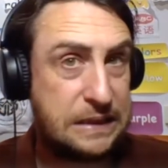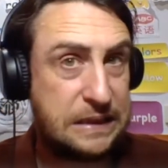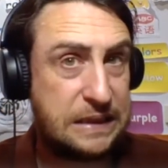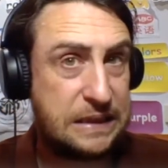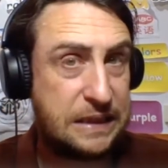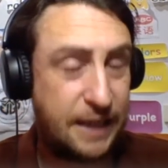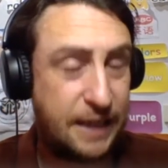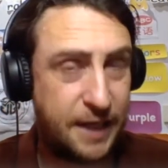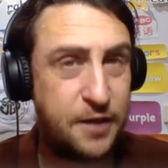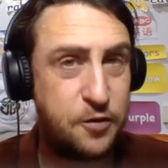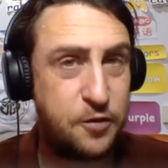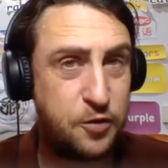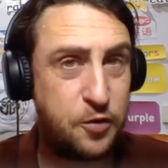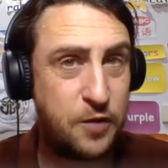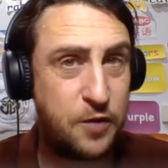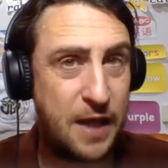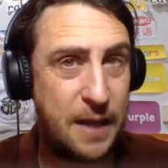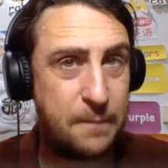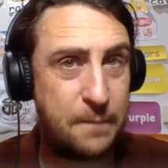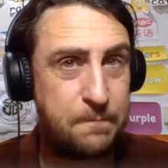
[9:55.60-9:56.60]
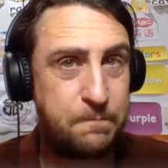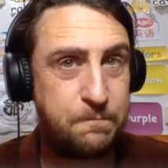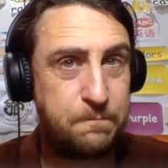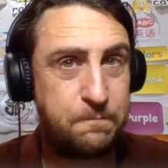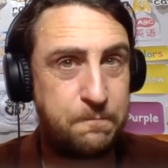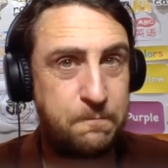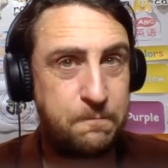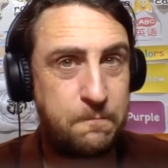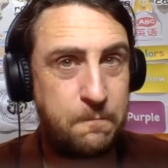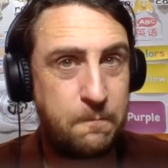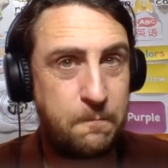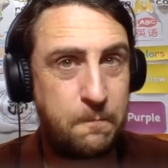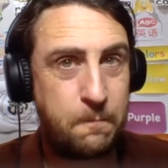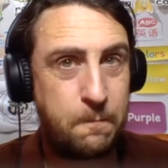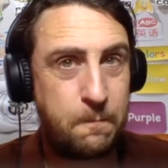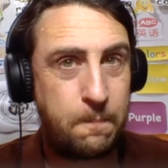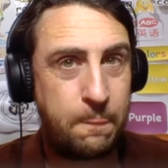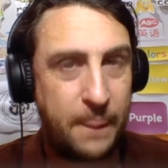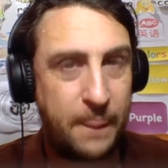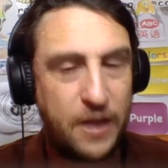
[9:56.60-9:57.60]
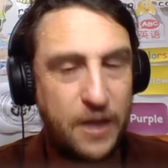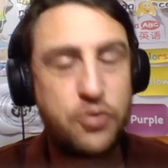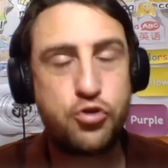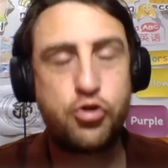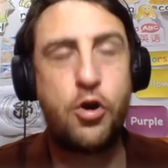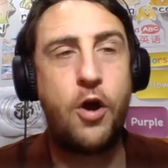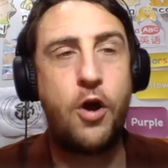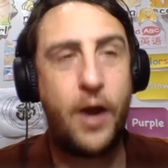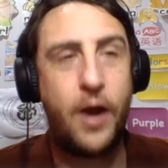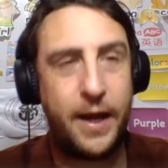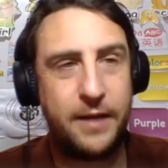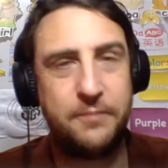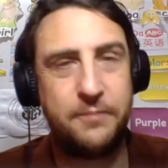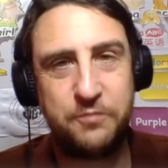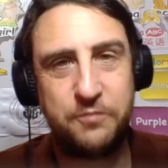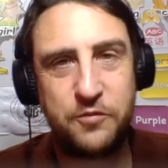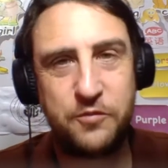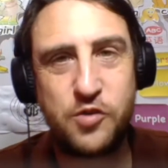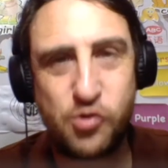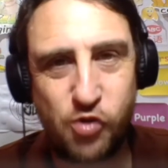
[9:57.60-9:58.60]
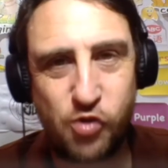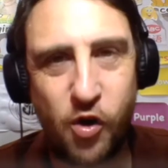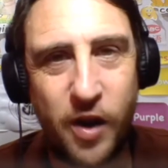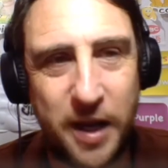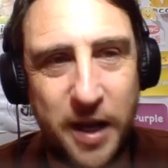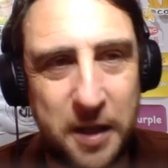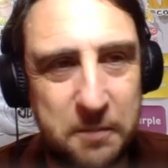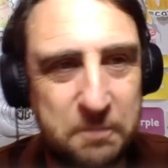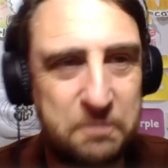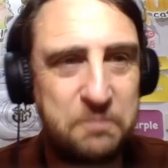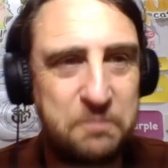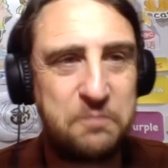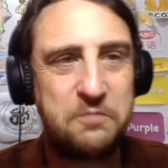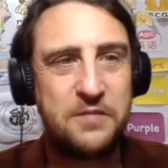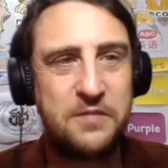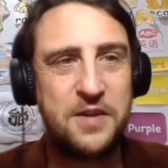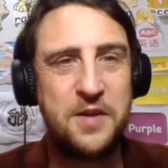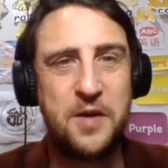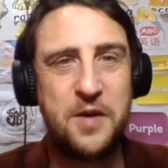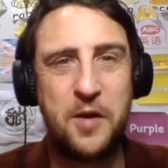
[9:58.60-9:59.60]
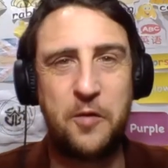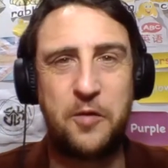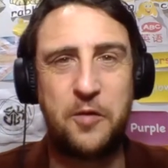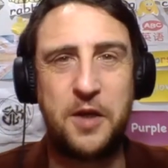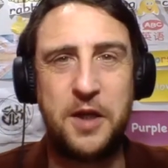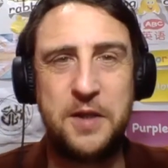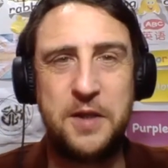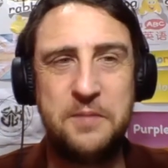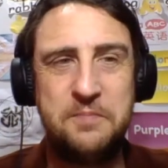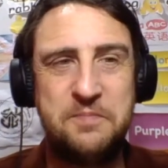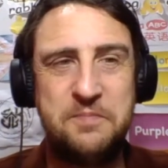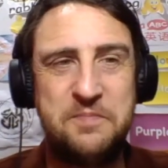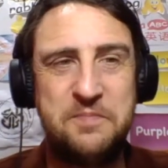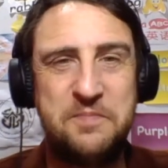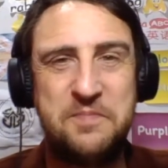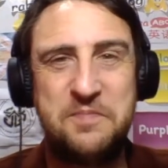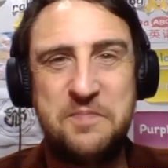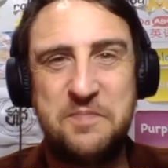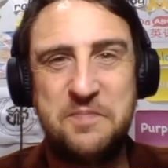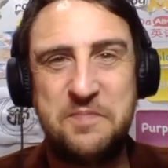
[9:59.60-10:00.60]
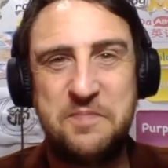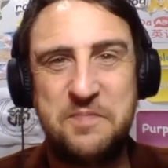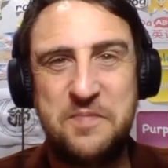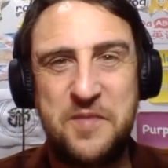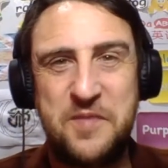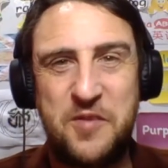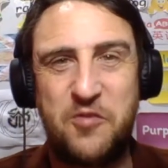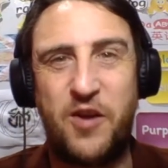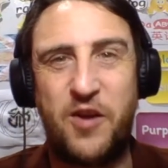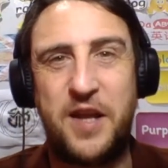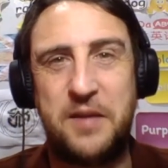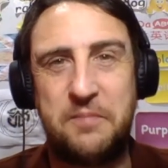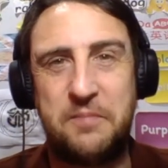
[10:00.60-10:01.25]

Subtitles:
Can you do that? Try it. Okay, great.